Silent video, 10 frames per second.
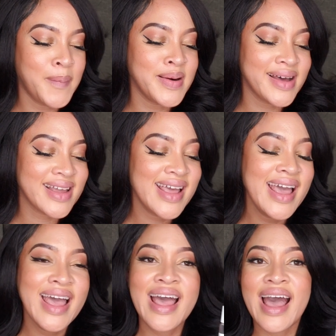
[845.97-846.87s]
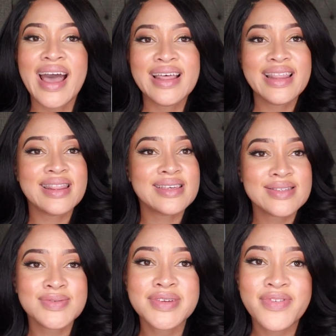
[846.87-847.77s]
But
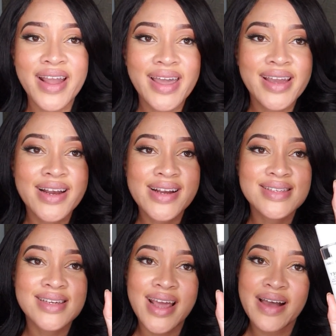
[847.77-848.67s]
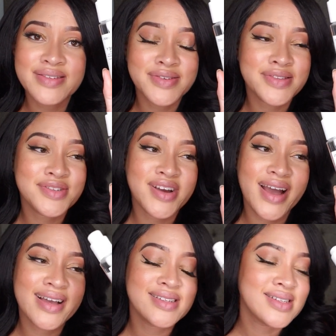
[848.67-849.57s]
this one right here is gonna have to go in the
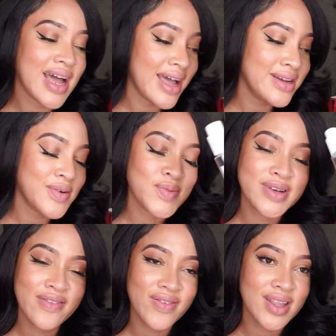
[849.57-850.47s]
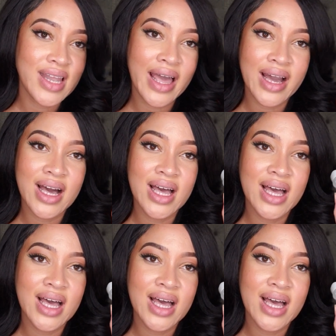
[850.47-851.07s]
trash. I don't wanna feel like